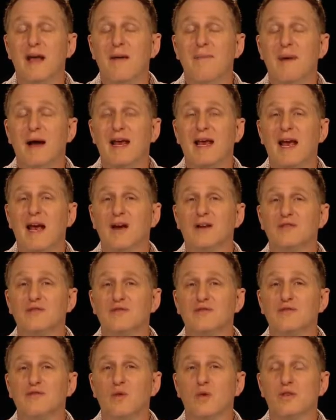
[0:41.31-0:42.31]
and my character
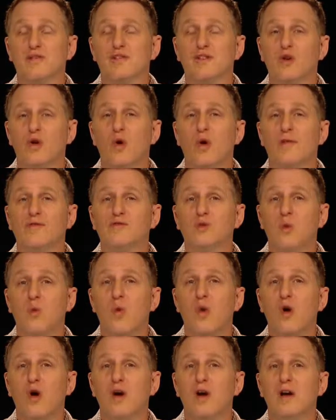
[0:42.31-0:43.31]
is forced to go off to
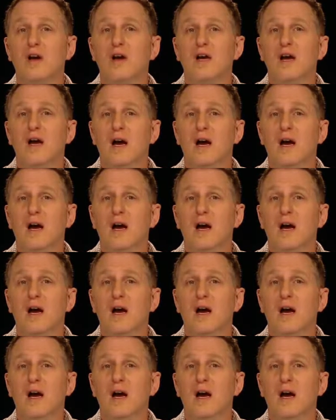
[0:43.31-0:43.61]
war